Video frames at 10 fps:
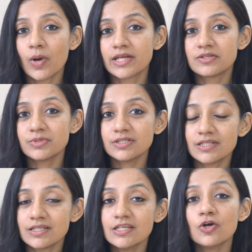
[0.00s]
vitamin
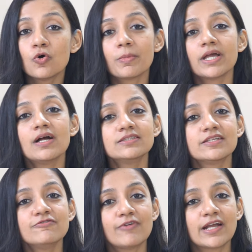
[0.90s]
E, omega
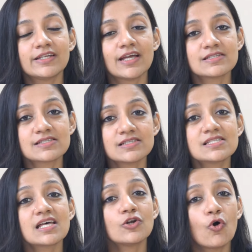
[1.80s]
3 fatty
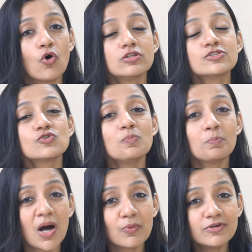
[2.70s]
acids are also
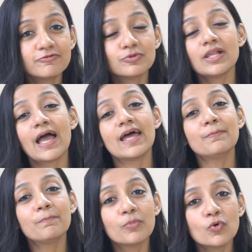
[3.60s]
powerful
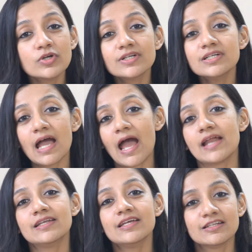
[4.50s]
and potent
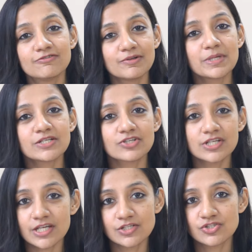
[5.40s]
anti inflammatory
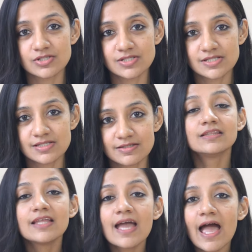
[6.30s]
agents.
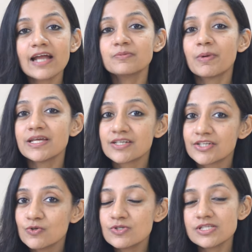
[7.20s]
They act by
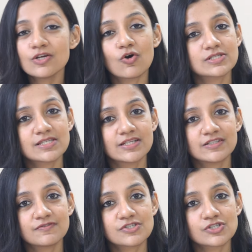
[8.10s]
reducing
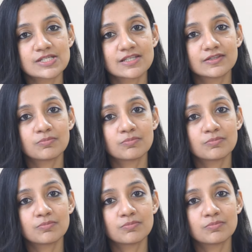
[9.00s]
oxidative stress in the